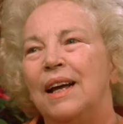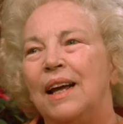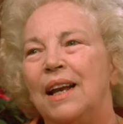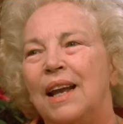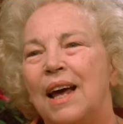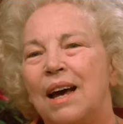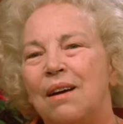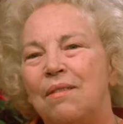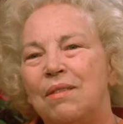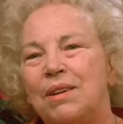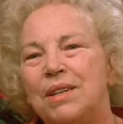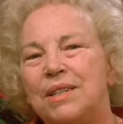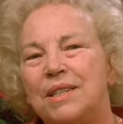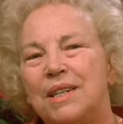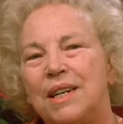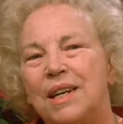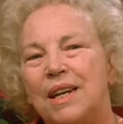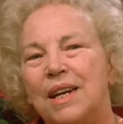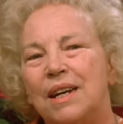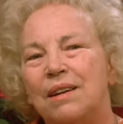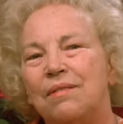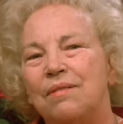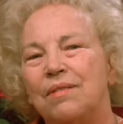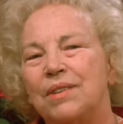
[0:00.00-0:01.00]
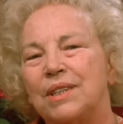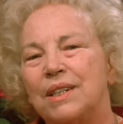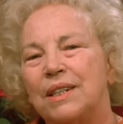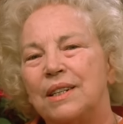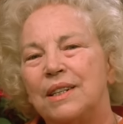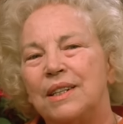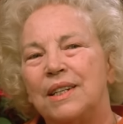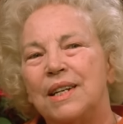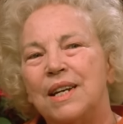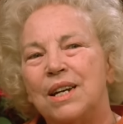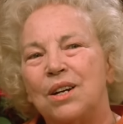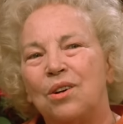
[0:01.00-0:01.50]
And I would see him
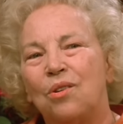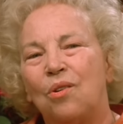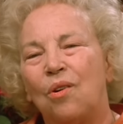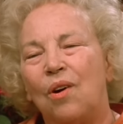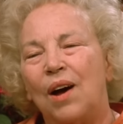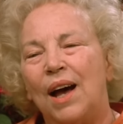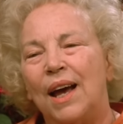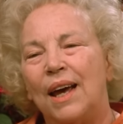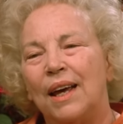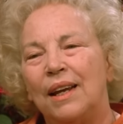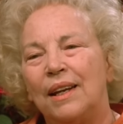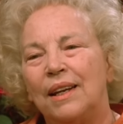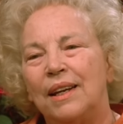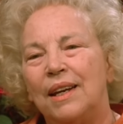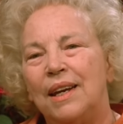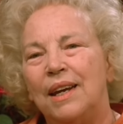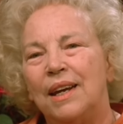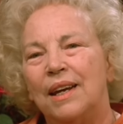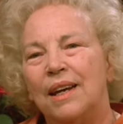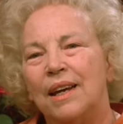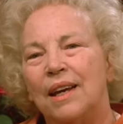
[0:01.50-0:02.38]
sitting quietly.